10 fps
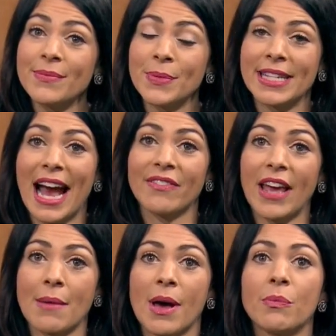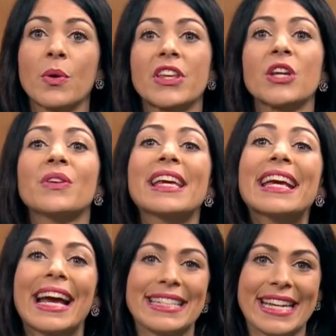staff came up with a unique
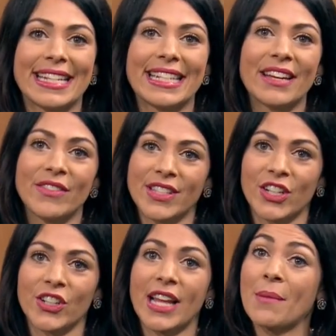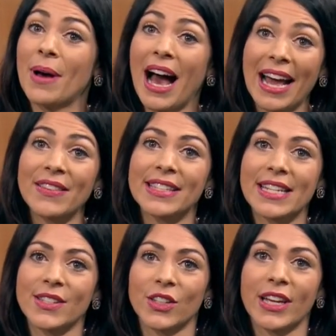idea to give visitors a
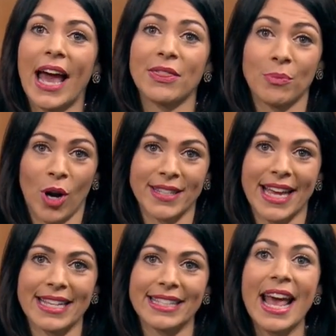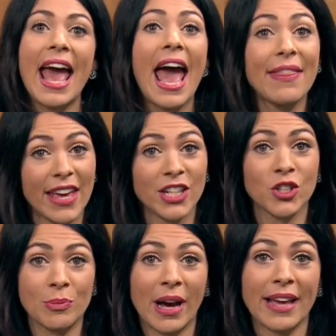behind-the-scenes look at the process and the
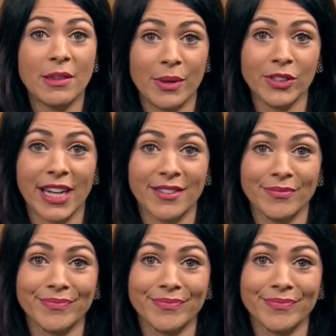history behind the building.